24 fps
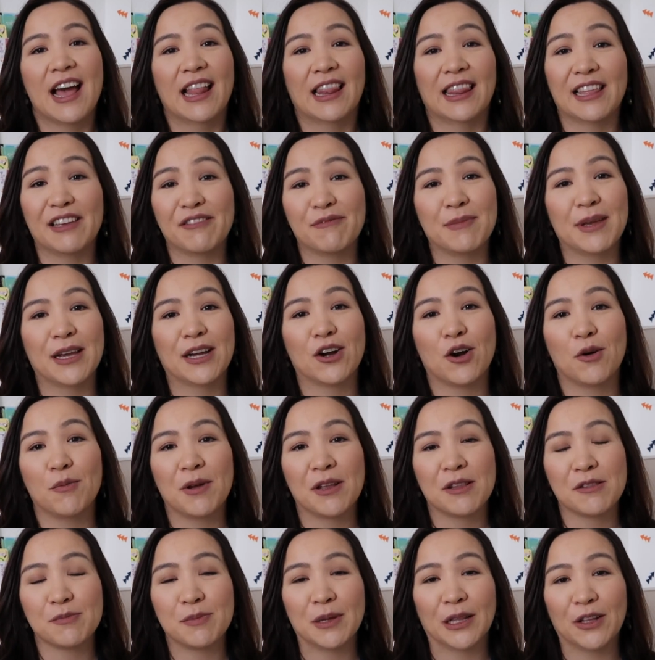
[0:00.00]
Leave me
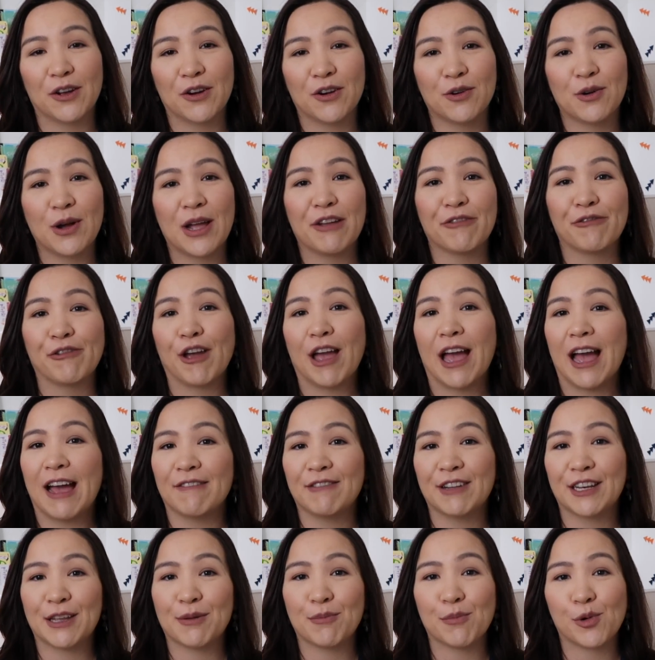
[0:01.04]
comments below if you
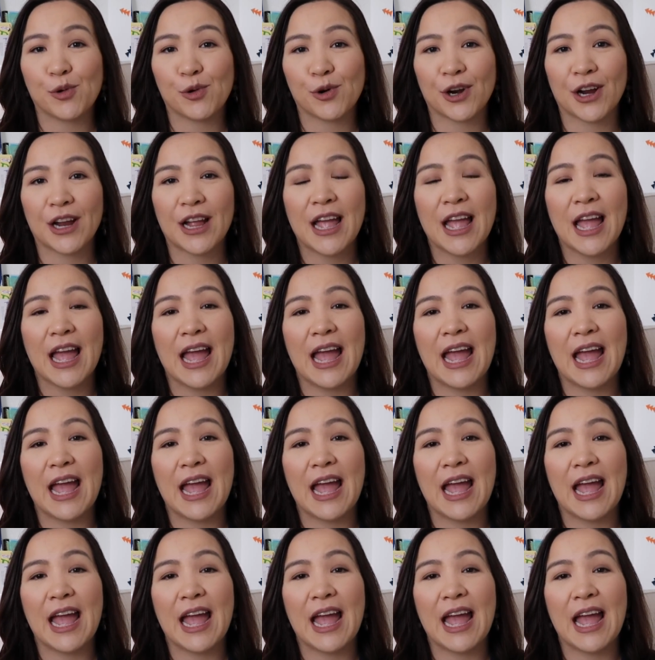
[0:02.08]
have any more,